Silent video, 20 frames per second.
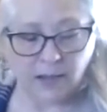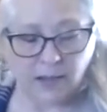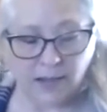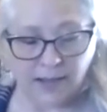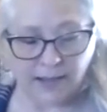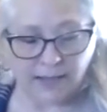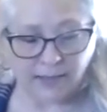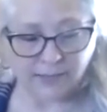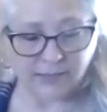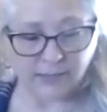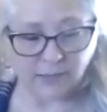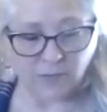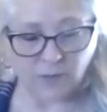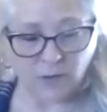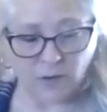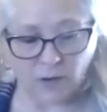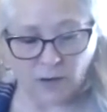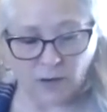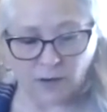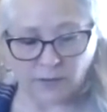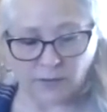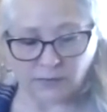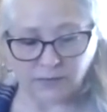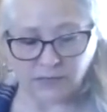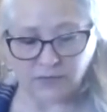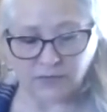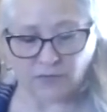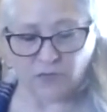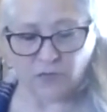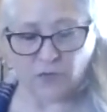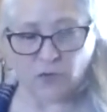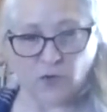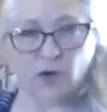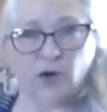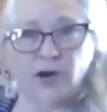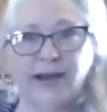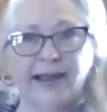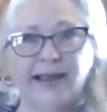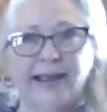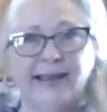also calls
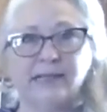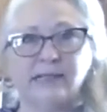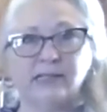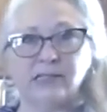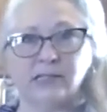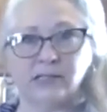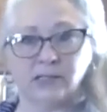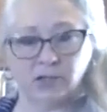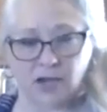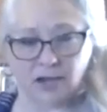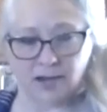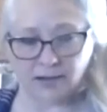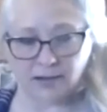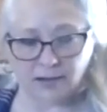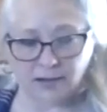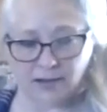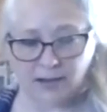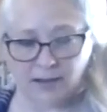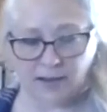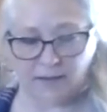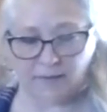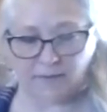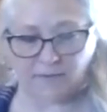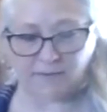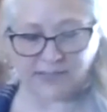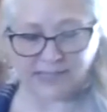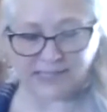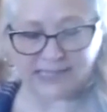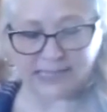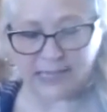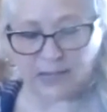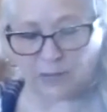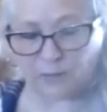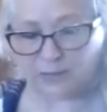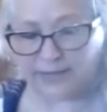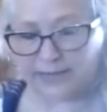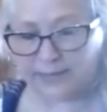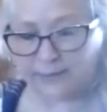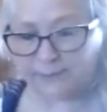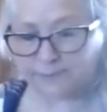for a stalk of
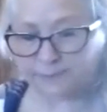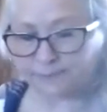celery.